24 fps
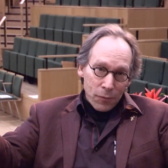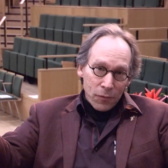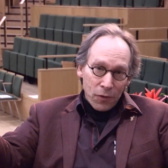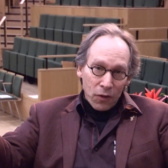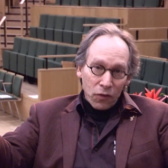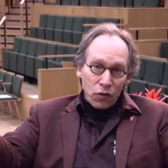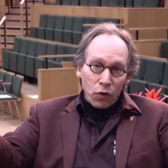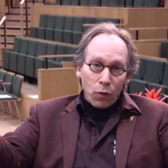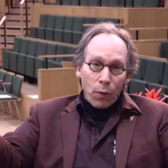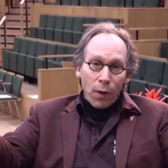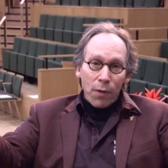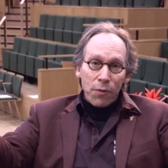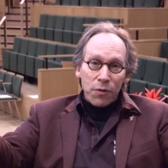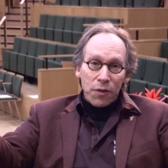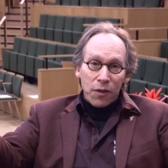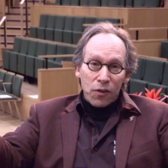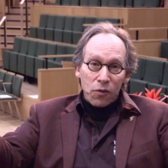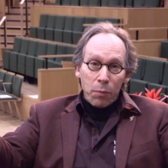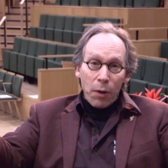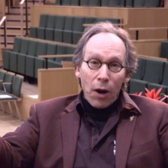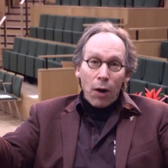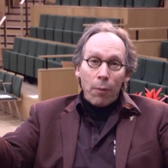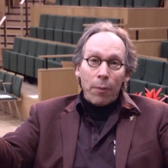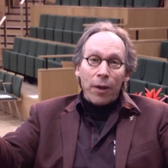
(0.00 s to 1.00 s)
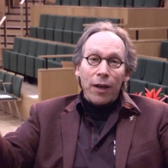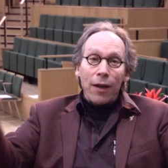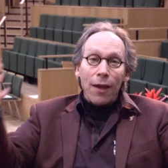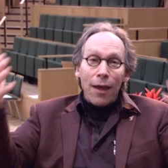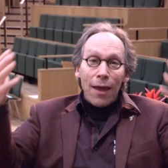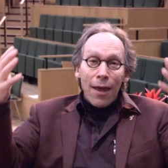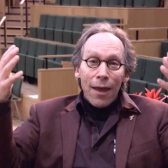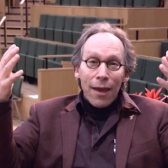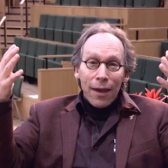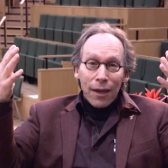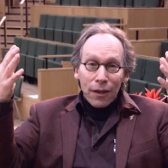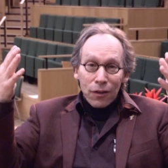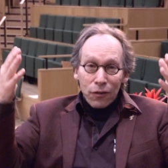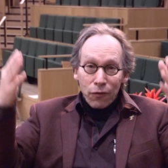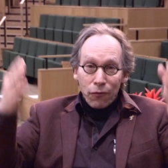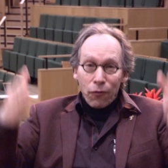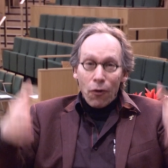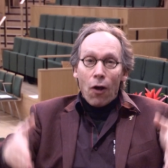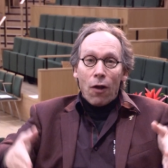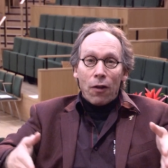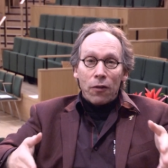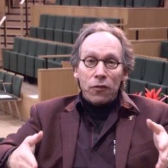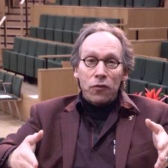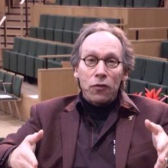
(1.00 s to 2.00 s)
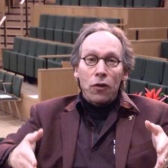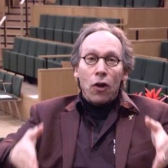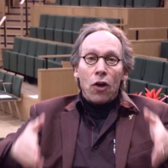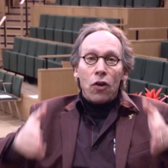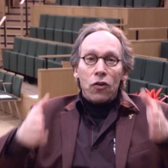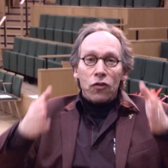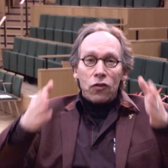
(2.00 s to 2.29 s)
disagree with experiment, it's false.